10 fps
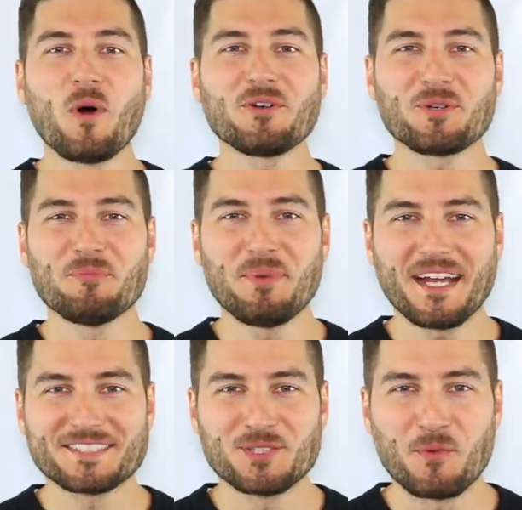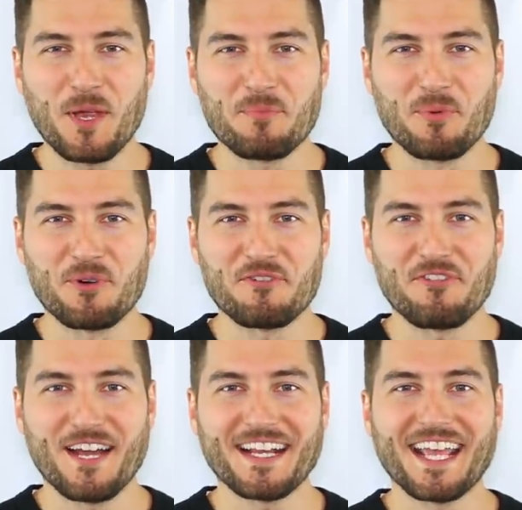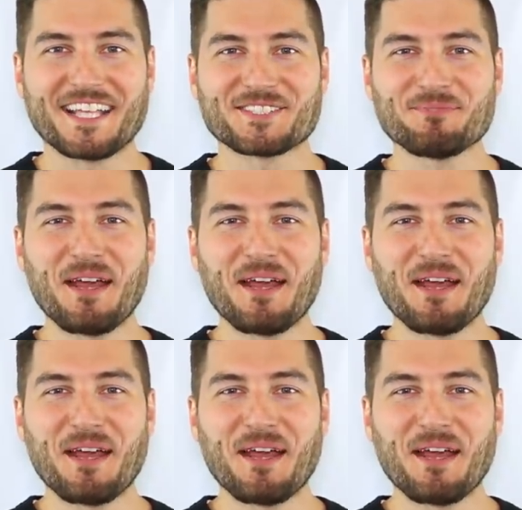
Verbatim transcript: Welcome back to Whiteboard Finance.